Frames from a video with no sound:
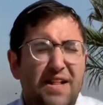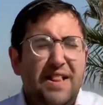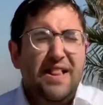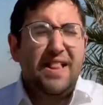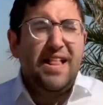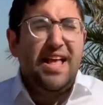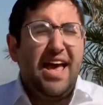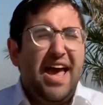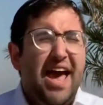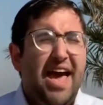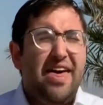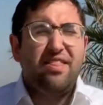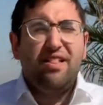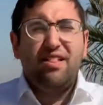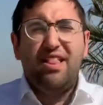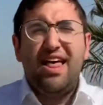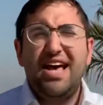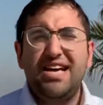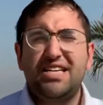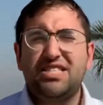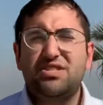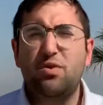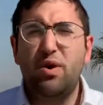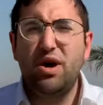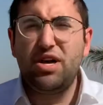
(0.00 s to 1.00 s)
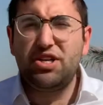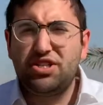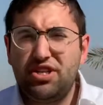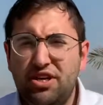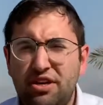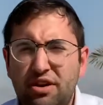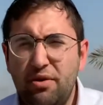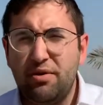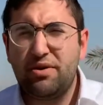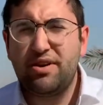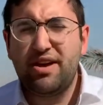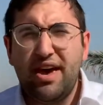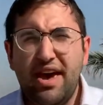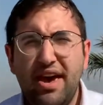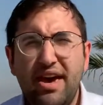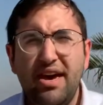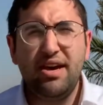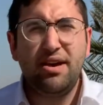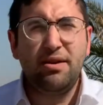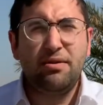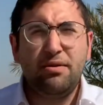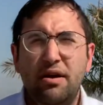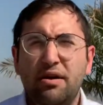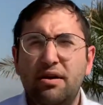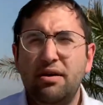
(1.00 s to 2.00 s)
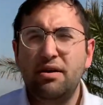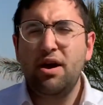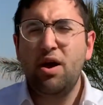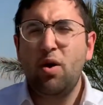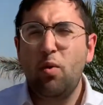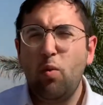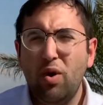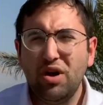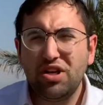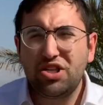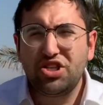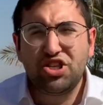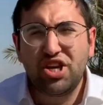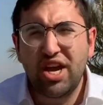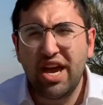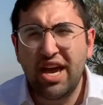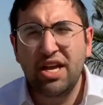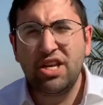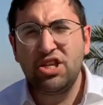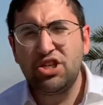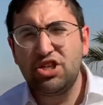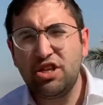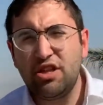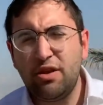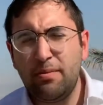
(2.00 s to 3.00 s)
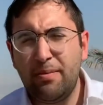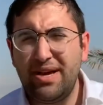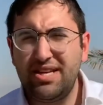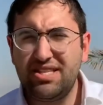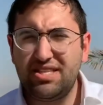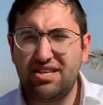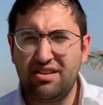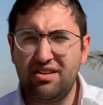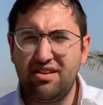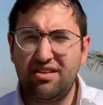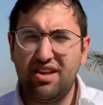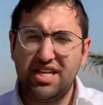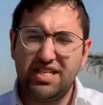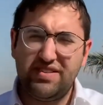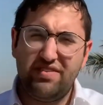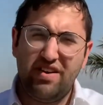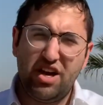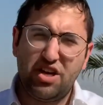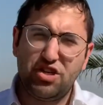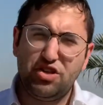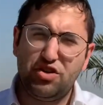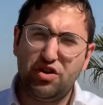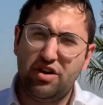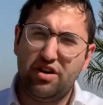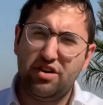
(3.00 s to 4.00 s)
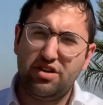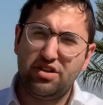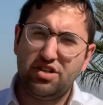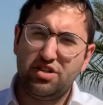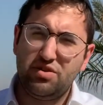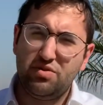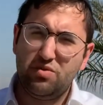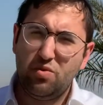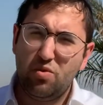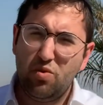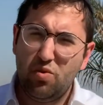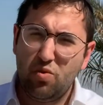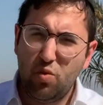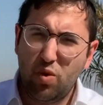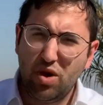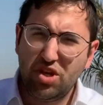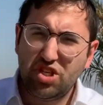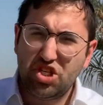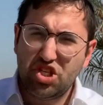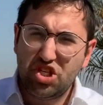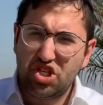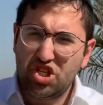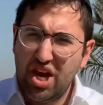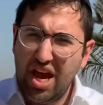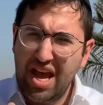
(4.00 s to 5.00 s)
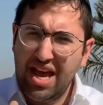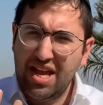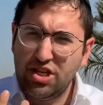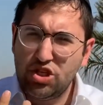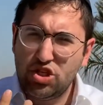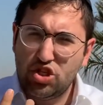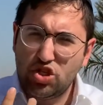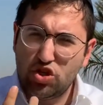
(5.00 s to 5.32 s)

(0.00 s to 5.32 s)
And the last question, okay, what changed in the days of Achashverosh? What changed so